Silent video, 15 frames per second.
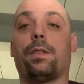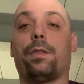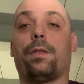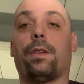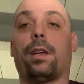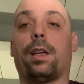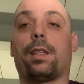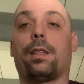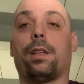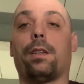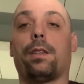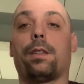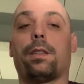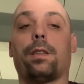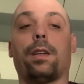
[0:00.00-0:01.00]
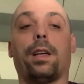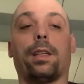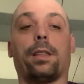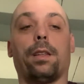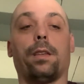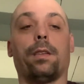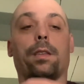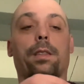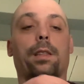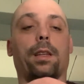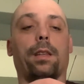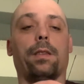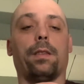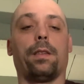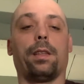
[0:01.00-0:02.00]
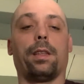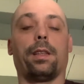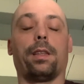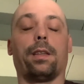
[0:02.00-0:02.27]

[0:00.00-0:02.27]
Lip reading: If you like the looks, you like the looks. I don't think